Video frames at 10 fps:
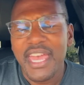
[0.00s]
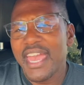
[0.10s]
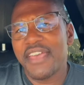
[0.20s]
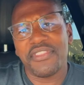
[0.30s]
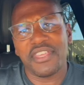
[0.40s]

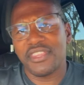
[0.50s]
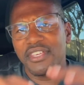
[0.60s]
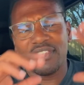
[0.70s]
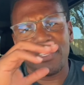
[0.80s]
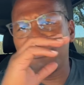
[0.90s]
and
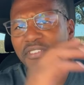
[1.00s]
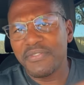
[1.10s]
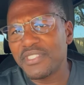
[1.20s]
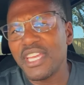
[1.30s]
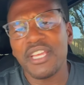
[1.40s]
the
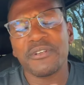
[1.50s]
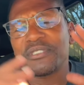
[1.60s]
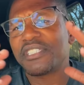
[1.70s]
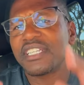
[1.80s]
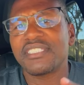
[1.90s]
15 or
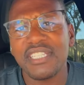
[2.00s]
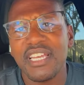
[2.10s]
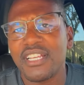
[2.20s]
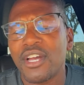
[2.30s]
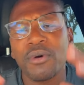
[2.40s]

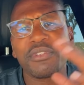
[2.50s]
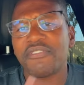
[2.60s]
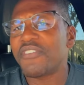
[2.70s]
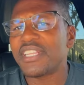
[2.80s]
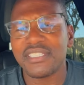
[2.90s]
16
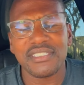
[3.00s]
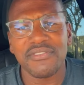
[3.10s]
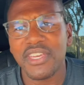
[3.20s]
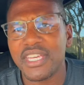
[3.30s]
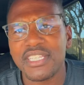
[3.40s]
co-defendants of
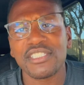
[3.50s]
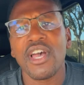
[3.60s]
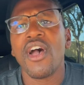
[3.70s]
his